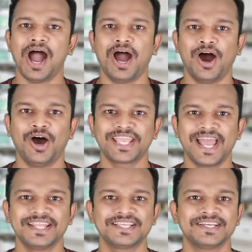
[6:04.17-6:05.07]

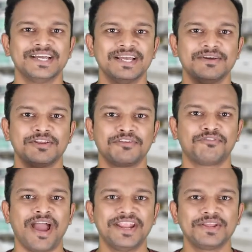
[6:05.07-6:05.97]
Organic
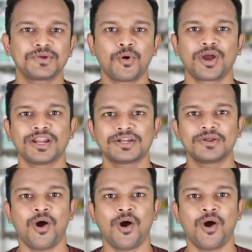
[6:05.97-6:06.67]
refined coconut